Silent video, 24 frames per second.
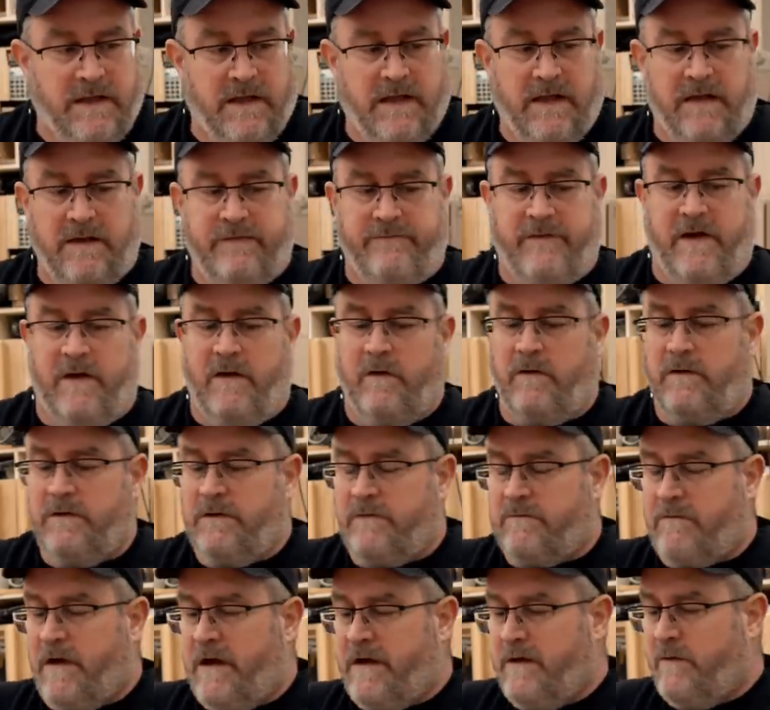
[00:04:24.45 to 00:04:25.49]
and if I hold it
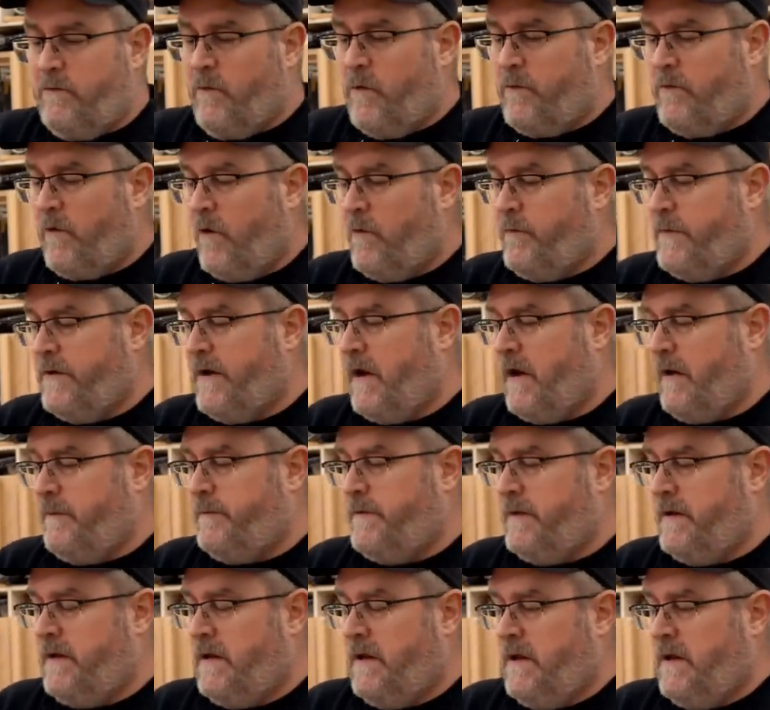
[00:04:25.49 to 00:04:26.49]
right, it won't open up.